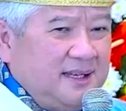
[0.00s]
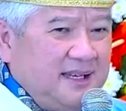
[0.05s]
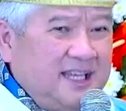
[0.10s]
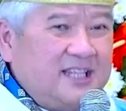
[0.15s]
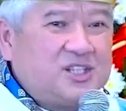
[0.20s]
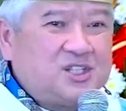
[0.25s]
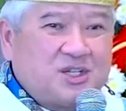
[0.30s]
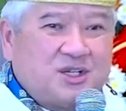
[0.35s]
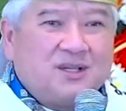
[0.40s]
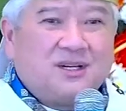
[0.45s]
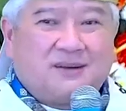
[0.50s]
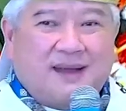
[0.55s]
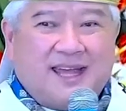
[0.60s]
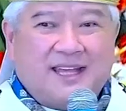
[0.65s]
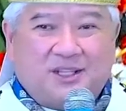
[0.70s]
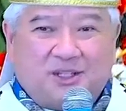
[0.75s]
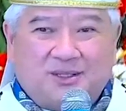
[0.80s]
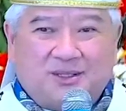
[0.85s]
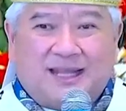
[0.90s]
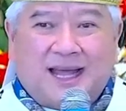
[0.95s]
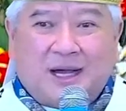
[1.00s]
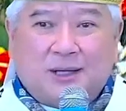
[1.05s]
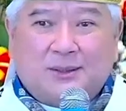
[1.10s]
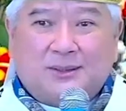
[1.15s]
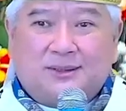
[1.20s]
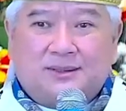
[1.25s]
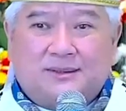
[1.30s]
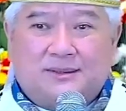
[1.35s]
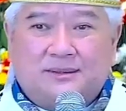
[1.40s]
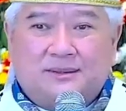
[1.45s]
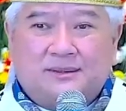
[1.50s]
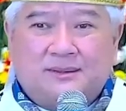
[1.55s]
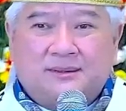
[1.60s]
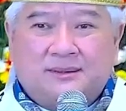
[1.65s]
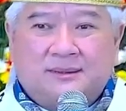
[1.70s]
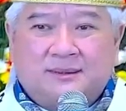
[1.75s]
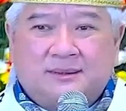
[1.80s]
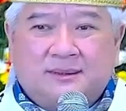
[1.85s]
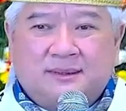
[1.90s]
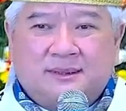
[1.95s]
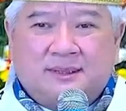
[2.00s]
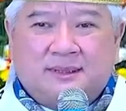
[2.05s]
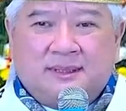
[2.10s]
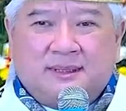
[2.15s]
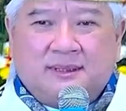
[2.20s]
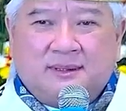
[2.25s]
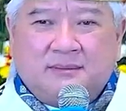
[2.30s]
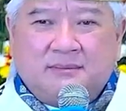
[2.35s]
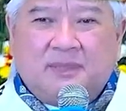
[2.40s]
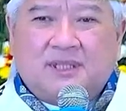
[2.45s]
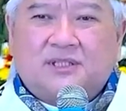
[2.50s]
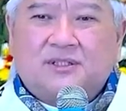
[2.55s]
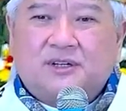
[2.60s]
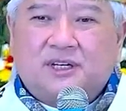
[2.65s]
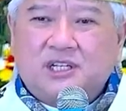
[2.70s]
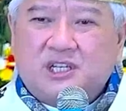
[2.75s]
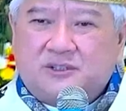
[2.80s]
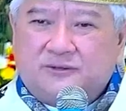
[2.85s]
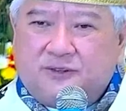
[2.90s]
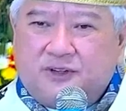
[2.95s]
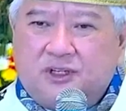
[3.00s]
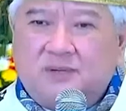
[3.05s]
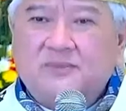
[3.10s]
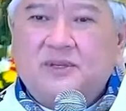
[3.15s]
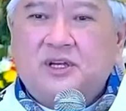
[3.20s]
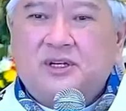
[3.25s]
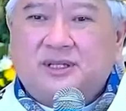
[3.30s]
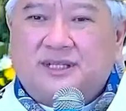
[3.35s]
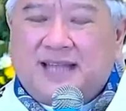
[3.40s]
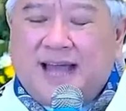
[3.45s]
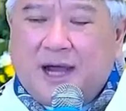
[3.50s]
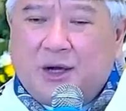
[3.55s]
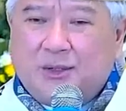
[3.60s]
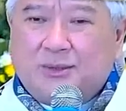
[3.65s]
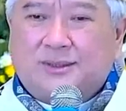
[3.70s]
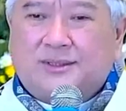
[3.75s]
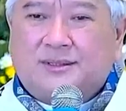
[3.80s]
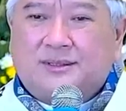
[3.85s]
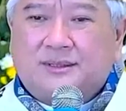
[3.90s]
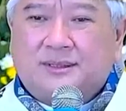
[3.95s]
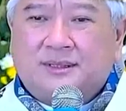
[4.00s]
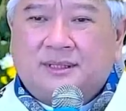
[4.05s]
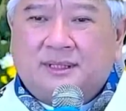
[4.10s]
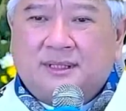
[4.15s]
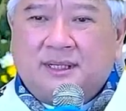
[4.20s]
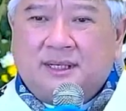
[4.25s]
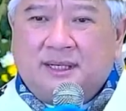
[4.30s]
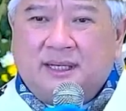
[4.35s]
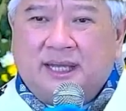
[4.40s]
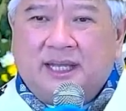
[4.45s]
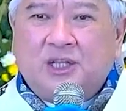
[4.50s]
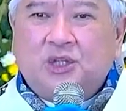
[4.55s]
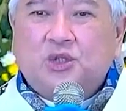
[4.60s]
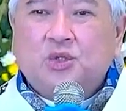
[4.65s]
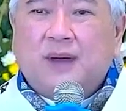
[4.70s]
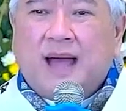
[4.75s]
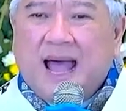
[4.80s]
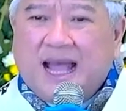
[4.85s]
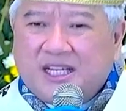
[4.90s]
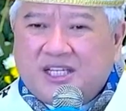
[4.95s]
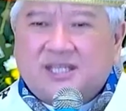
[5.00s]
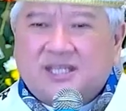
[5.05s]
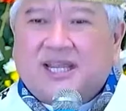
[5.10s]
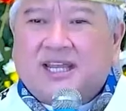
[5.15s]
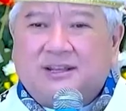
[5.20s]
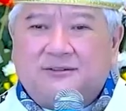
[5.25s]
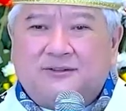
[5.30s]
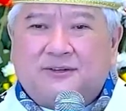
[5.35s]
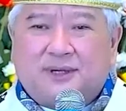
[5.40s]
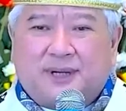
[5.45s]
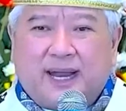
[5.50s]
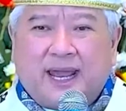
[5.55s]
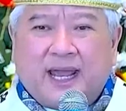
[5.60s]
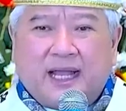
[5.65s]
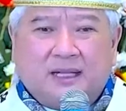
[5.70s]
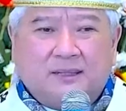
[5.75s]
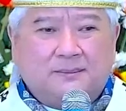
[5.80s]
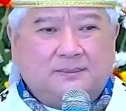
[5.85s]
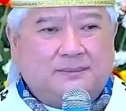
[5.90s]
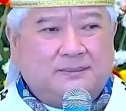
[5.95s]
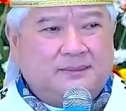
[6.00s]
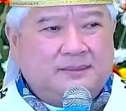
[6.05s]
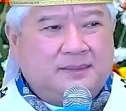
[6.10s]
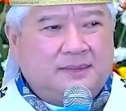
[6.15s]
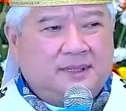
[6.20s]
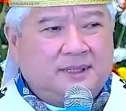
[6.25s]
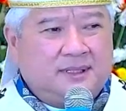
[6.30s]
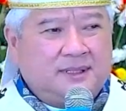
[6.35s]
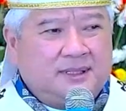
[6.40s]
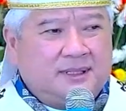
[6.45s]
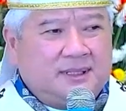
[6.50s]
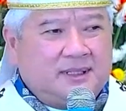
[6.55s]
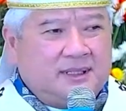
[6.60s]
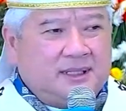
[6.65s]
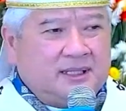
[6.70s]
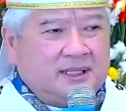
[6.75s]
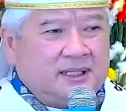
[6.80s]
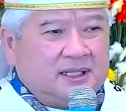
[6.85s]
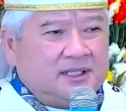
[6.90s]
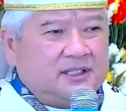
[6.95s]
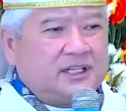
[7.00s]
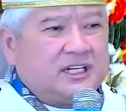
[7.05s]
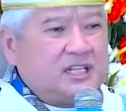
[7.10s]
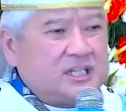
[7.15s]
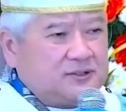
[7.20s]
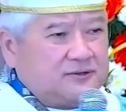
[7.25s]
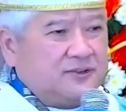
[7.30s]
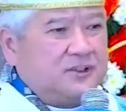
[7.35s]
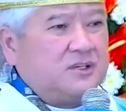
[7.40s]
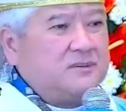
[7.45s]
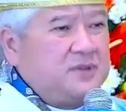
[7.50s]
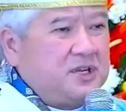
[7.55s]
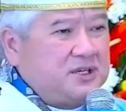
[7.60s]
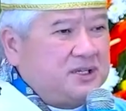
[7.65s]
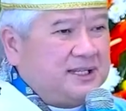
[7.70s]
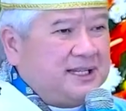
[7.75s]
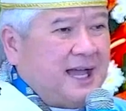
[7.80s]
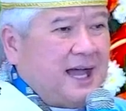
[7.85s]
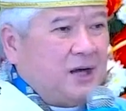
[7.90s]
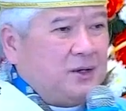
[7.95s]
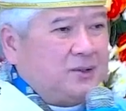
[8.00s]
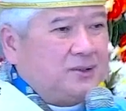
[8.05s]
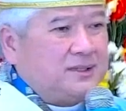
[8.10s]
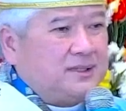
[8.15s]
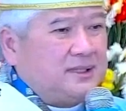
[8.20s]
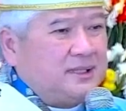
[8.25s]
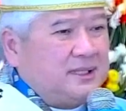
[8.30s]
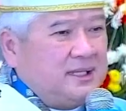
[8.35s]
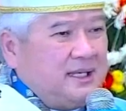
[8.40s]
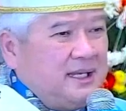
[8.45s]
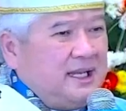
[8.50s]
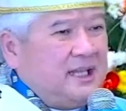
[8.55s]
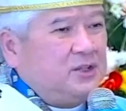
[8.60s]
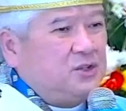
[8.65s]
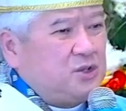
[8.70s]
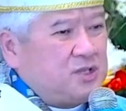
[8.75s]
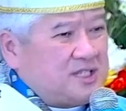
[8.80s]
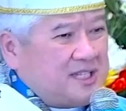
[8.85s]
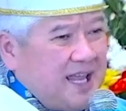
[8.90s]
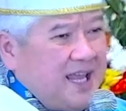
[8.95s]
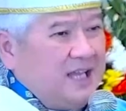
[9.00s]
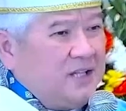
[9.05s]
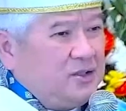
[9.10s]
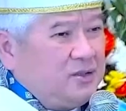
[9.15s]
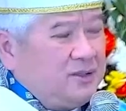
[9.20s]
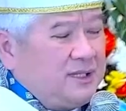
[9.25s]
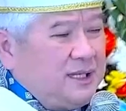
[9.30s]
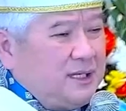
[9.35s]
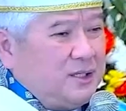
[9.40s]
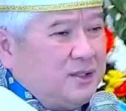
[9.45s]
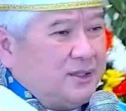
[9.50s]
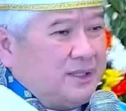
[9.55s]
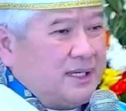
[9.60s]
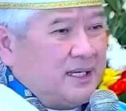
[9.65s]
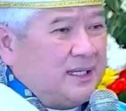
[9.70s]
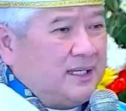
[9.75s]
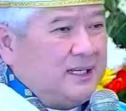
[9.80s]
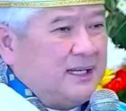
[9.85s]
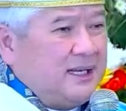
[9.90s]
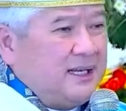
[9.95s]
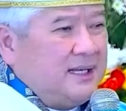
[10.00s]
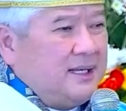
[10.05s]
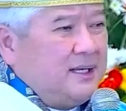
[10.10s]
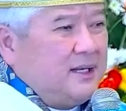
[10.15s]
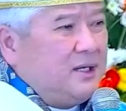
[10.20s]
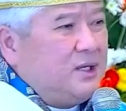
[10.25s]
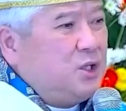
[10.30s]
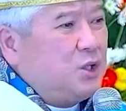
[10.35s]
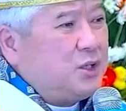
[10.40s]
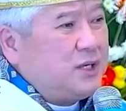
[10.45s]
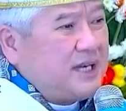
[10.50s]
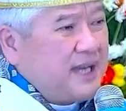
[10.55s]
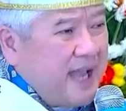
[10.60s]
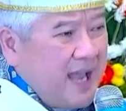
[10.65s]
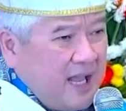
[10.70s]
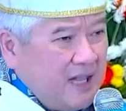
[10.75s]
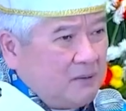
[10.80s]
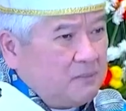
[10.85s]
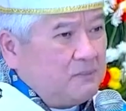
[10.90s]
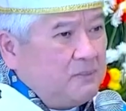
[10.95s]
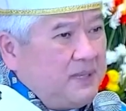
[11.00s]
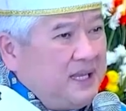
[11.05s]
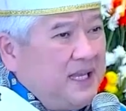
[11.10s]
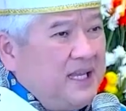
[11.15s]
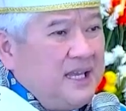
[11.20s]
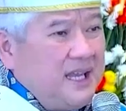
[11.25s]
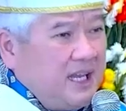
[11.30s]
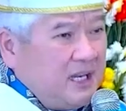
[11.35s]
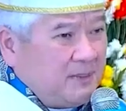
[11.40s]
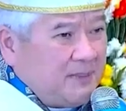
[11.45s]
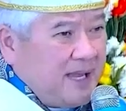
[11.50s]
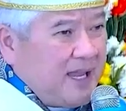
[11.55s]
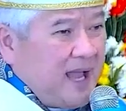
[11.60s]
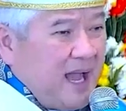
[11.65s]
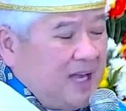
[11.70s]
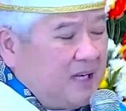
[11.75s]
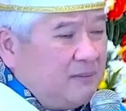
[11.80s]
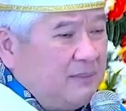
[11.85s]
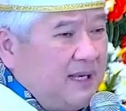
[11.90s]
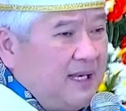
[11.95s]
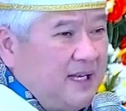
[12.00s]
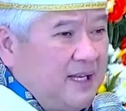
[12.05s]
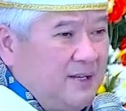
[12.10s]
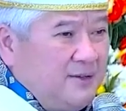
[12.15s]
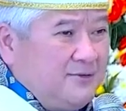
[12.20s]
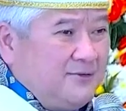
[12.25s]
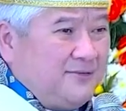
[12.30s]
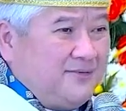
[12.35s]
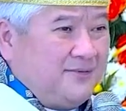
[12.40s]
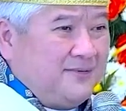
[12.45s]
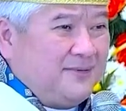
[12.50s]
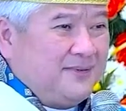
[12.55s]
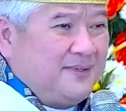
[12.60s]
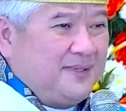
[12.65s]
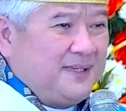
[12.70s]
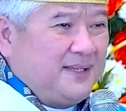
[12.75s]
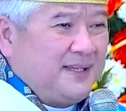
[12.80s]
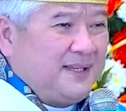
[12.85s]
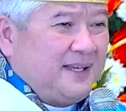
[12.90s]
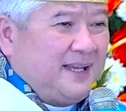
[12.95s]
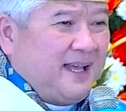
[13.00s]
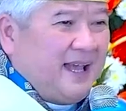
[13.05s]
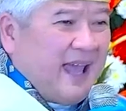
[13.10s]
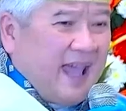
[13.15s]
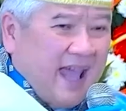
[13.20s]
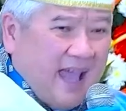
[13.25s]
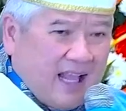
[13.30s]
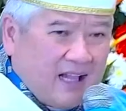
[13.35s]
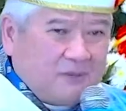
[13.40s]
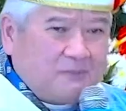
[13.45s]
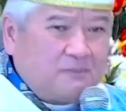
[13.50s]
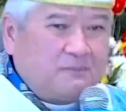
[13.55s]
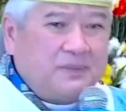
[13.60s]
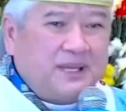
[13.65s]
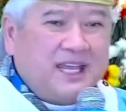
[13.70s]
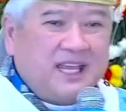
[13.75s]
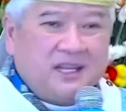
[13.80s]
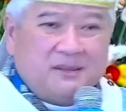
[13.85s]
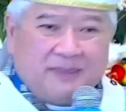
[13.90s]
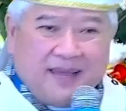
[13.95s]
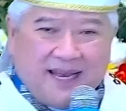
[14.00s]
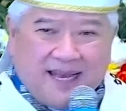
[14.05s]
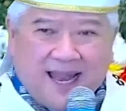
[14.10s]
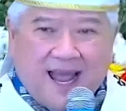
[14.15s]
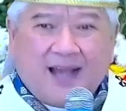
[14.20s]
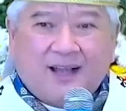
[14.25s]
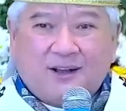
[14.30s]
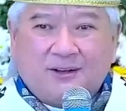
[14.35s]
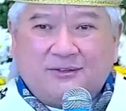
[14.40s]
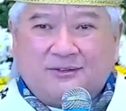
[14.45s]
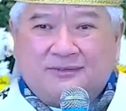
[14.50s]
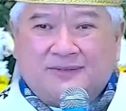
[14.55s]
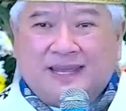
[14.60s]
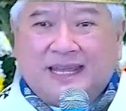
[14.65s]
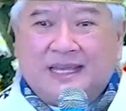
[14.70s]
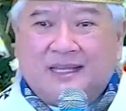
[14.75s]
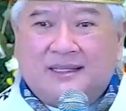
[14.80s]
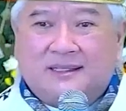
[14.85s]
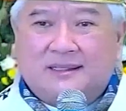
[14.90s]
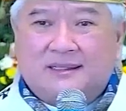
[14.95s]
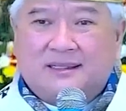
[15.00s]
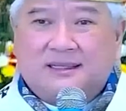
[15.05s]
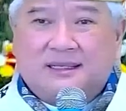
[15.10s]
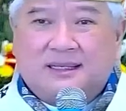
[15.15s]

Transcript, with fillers: It's all right to doubt, but transform your doubt into asking for help. Transform your doubt into saying to the Lord, Lord, help me in my unbelief. Help me in my lack of faith.